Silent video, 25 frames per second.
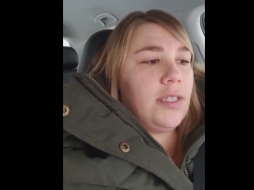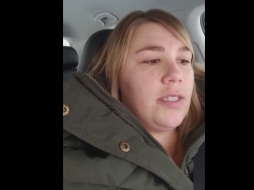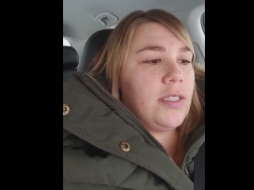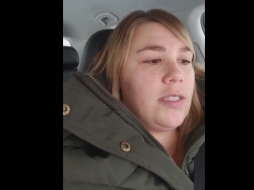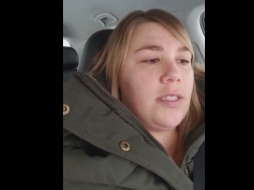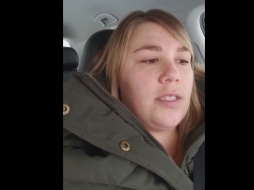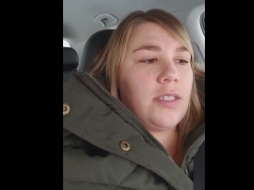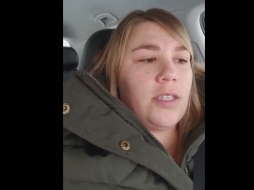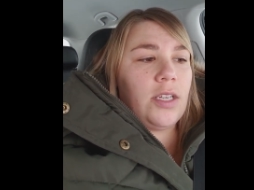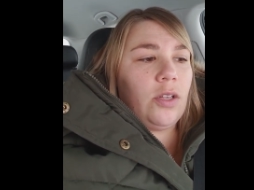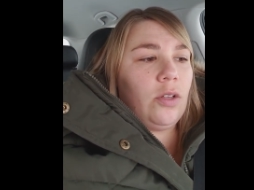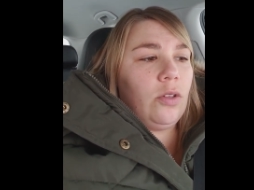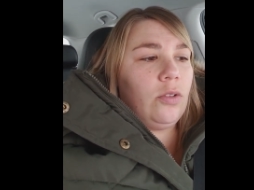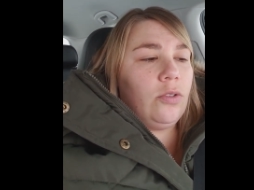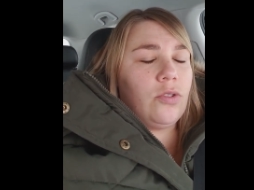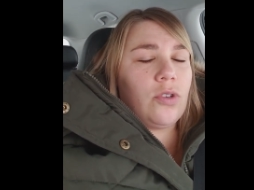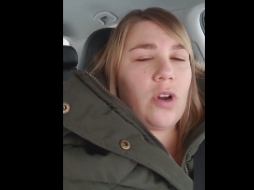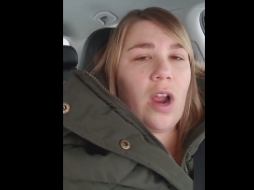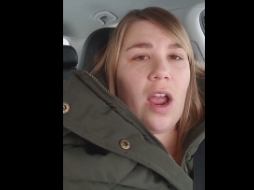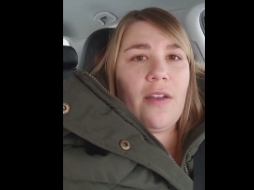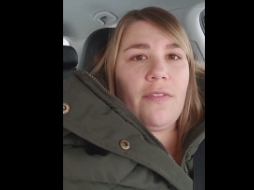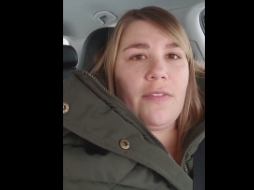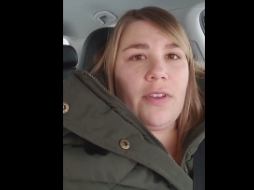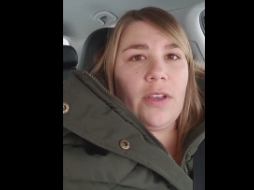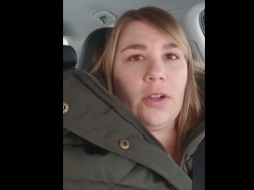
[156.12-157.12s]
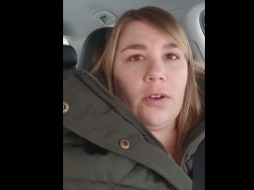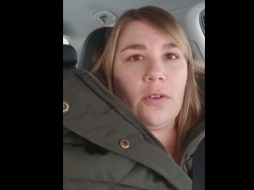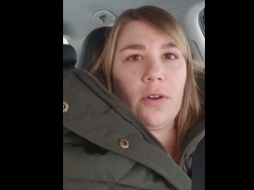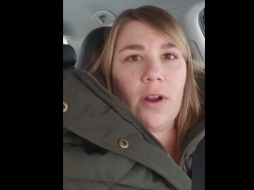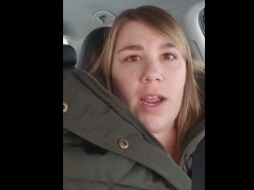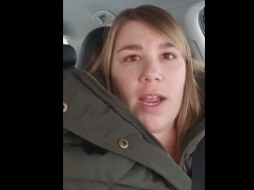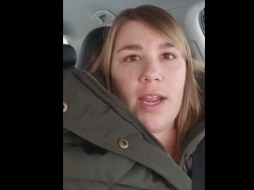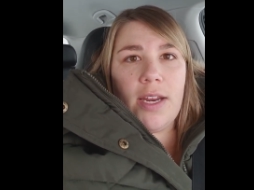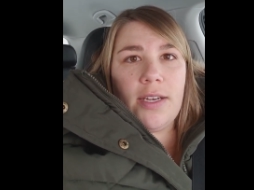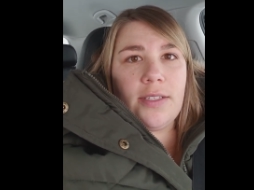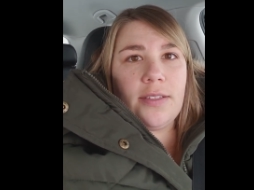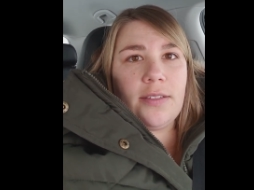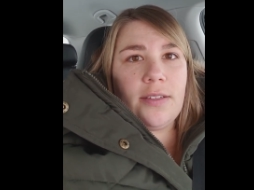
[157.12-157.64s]
still driving
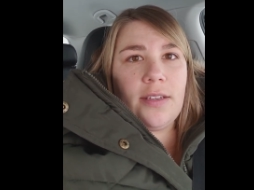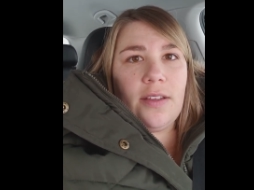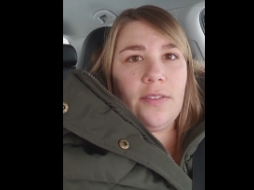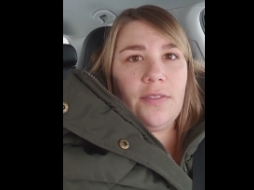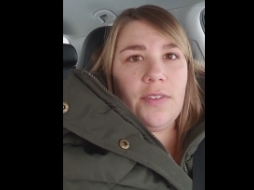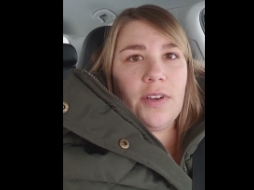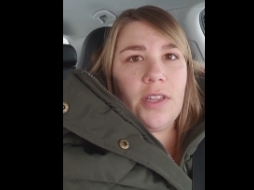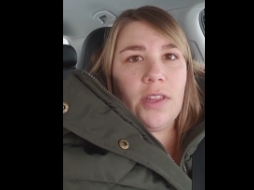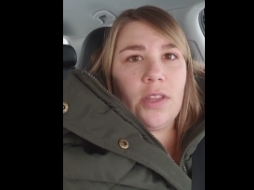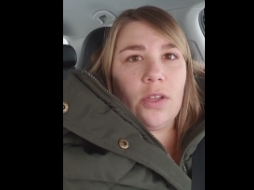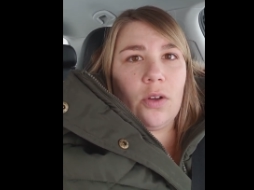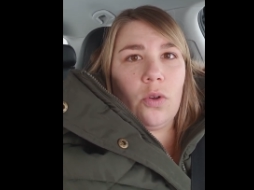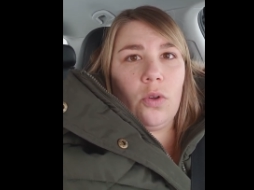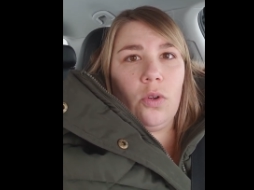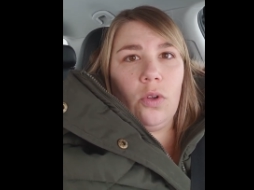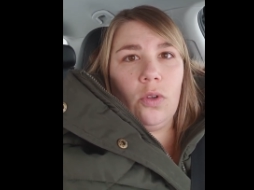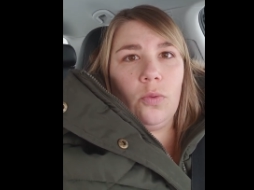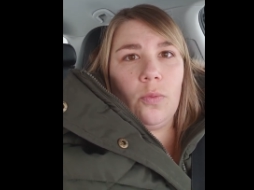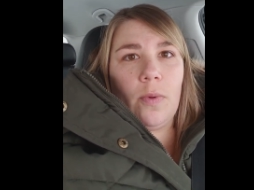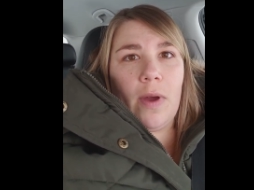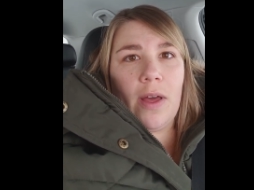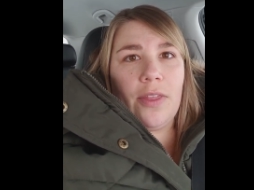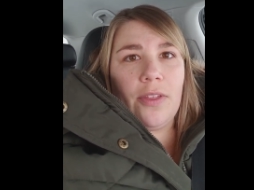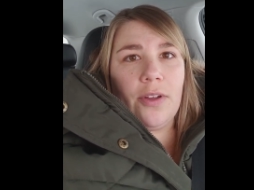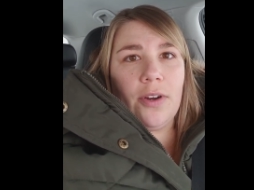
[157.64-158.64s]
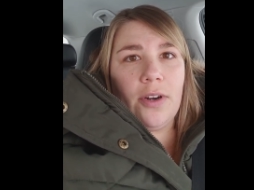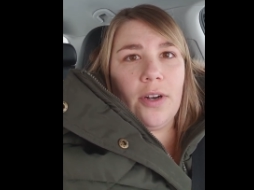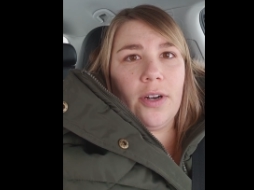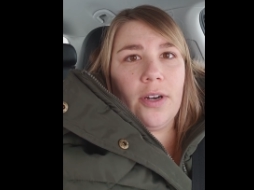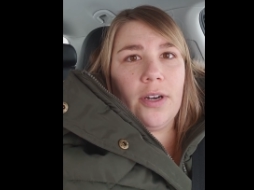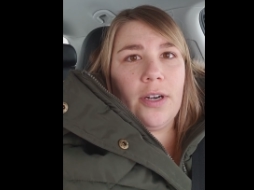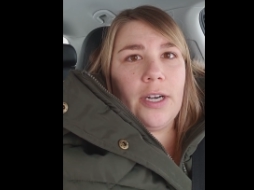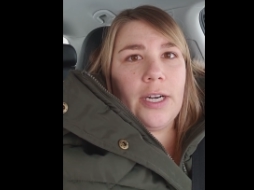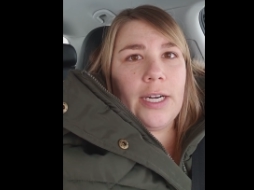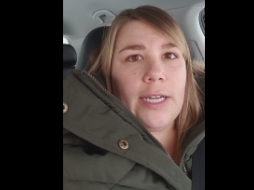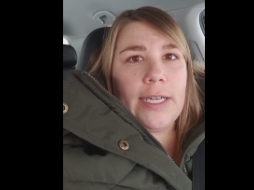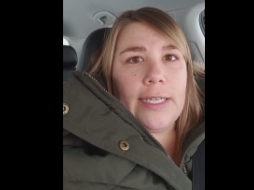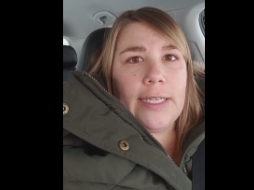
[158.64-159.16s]
great even in the cold
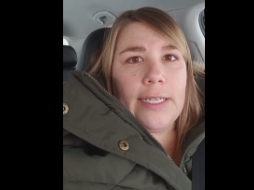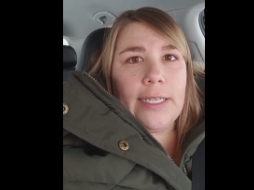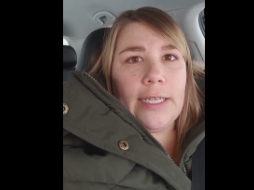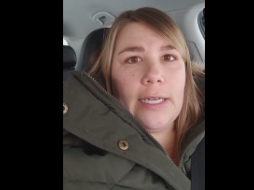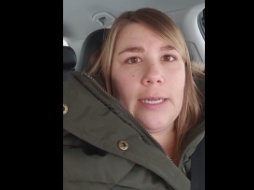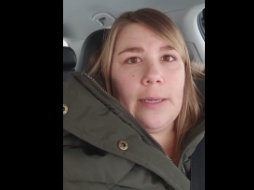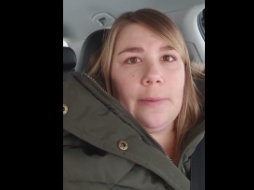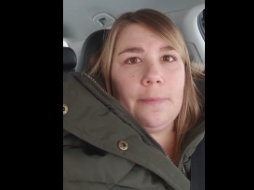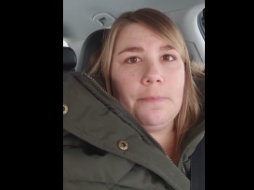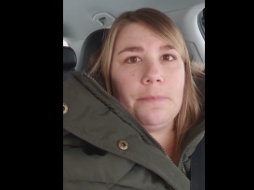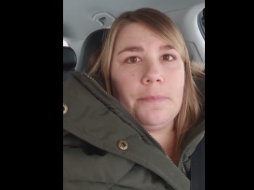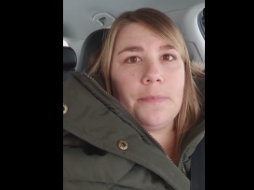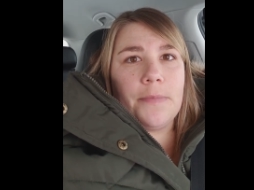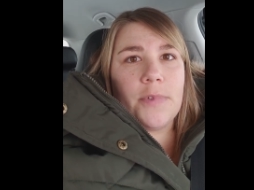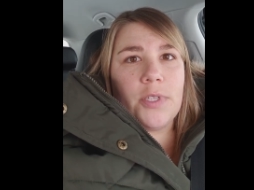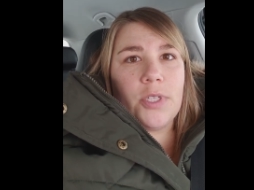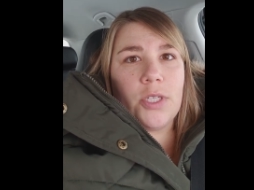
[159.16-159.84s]
weather um,